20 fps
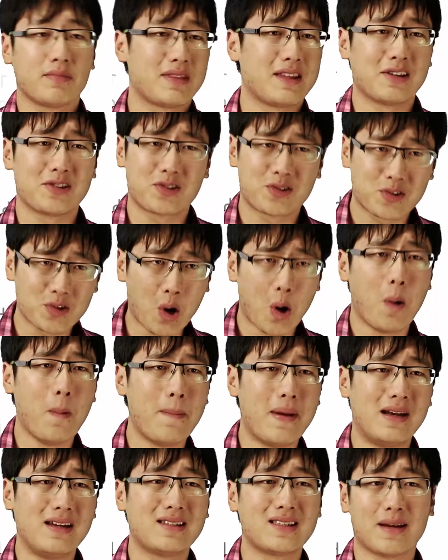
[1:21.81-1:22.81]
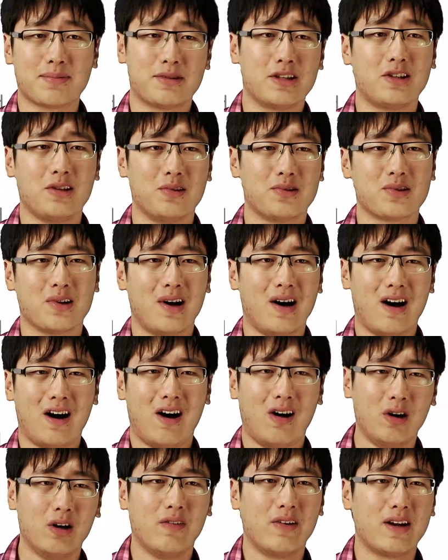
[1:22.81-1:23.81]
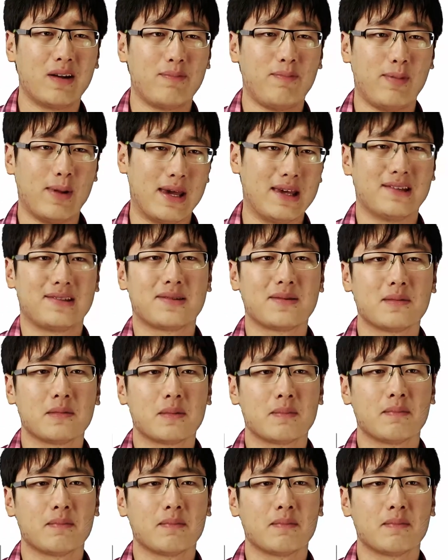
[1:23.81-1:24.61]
There are so many substitutes all over the place.